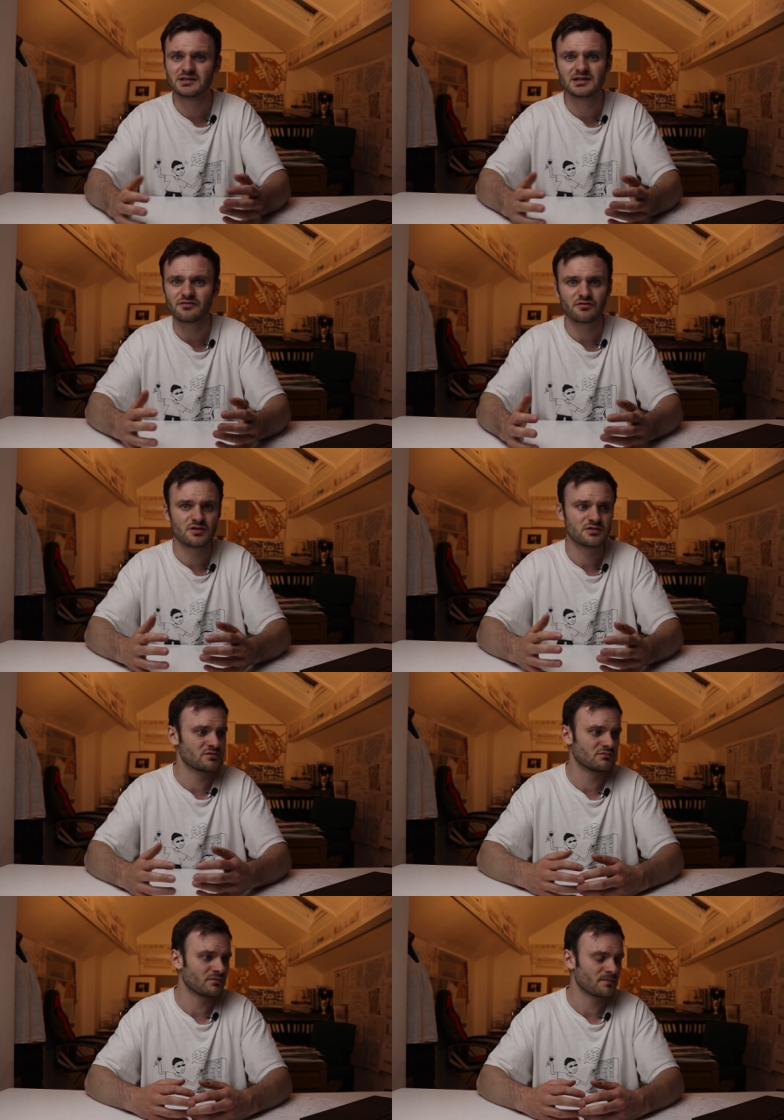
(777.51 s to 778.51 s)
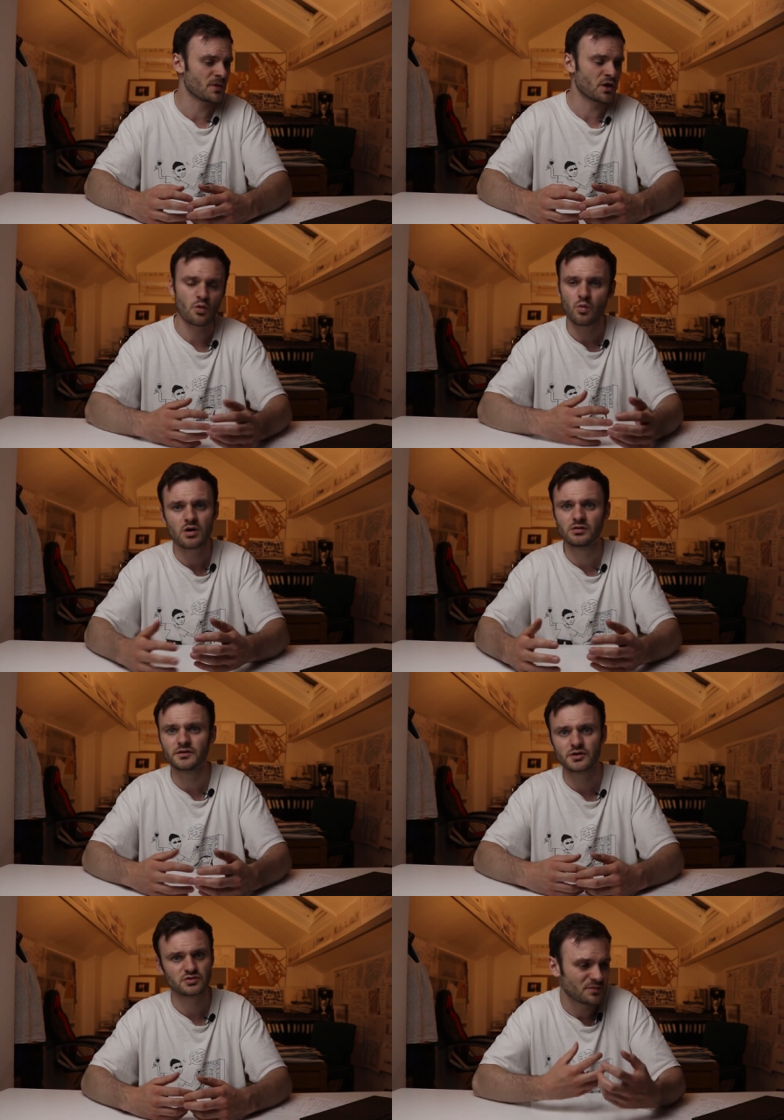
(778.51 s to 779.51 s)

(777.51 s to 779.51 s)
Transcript: different you know, worldview.